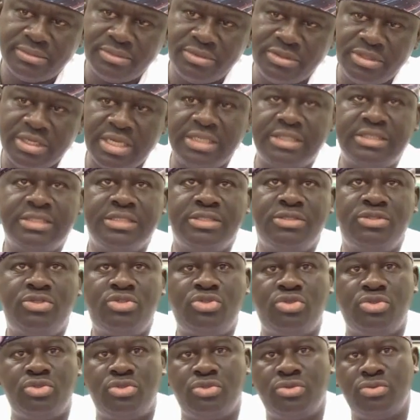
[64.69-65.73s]
getting
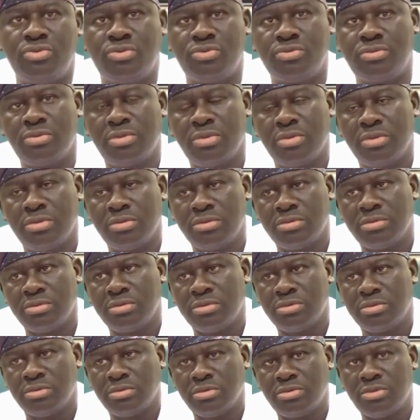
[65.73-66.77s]
to
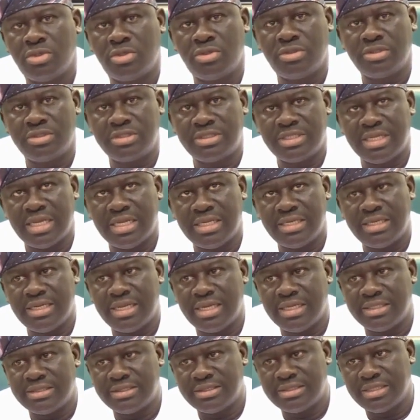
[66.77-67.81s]
understand
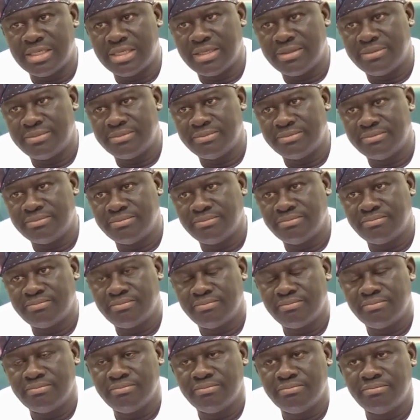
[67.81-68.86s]
that
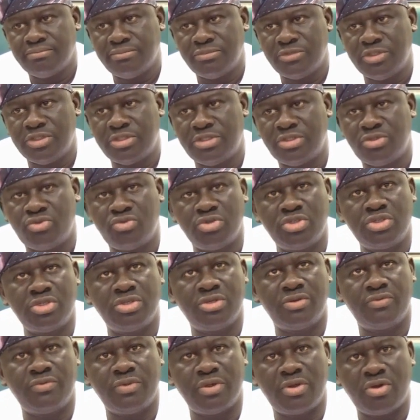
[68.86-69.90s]
the
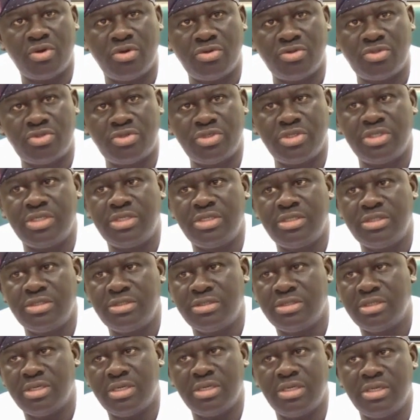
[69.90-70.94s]
situation of the country
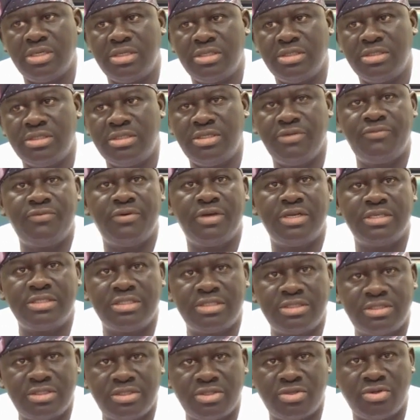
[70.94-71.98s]

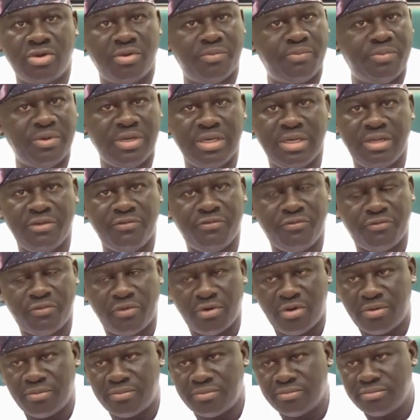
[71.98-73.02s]
differs completely
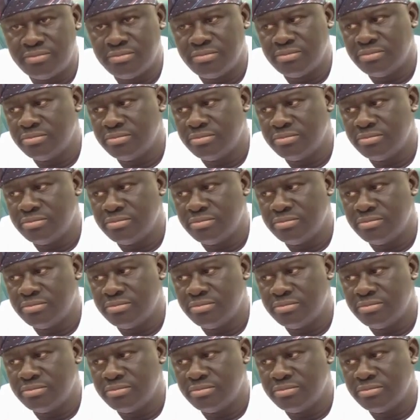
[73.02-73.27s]
from